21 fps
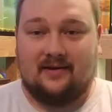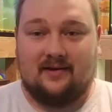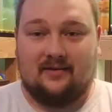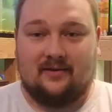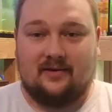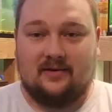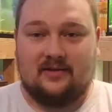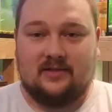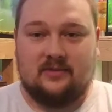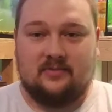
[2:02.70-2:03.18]

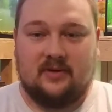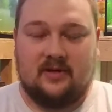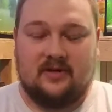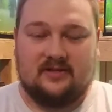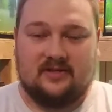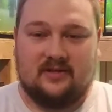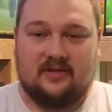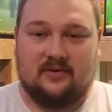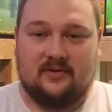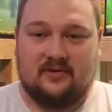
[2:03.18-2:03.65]
hear it just
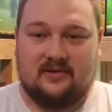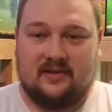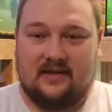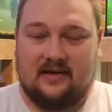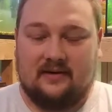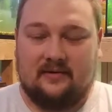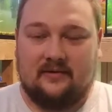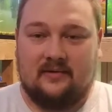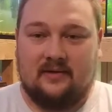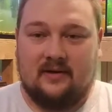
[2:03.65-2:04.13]
because I know it's
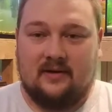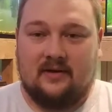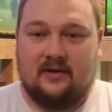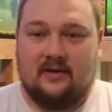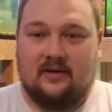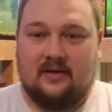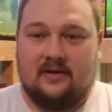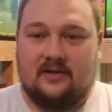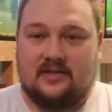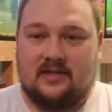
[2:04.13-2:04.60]
loud,
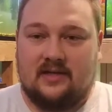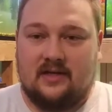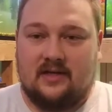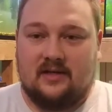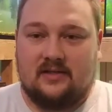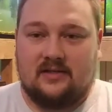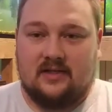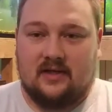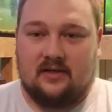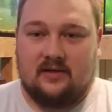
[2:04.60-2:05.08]
is
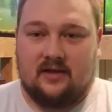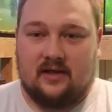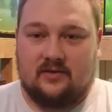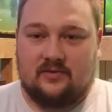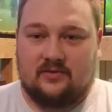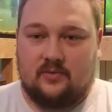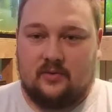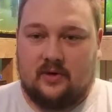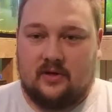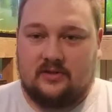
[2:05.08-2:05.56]
a
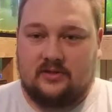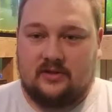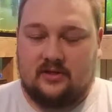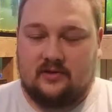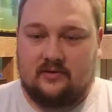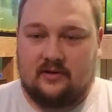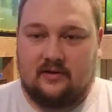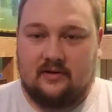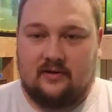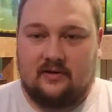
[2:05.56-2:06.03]
10,000 watt
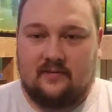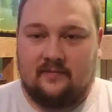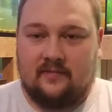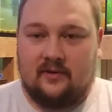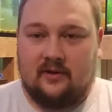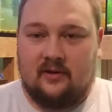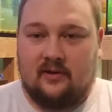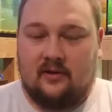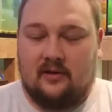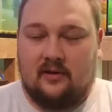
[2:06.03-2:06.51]
generator,
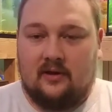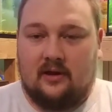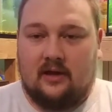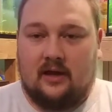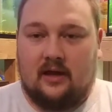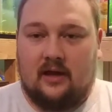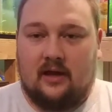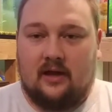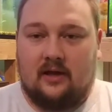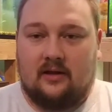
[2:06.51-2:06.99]

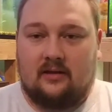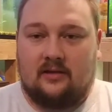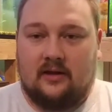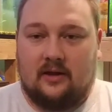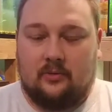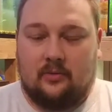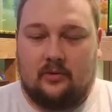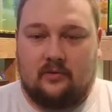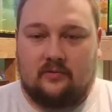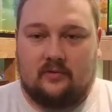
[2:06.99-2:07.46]
and
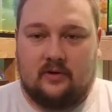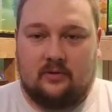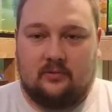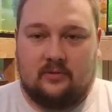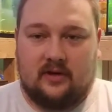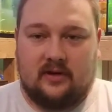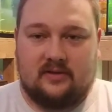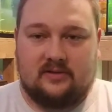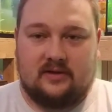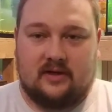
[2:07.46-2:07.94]
that will run
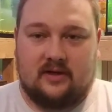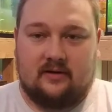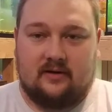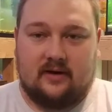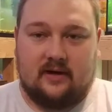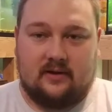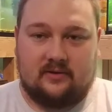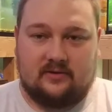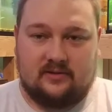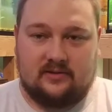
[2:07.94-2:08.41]
my entire
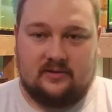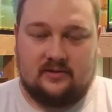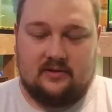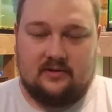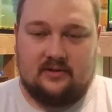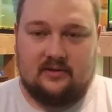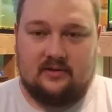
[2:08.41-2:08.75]
house.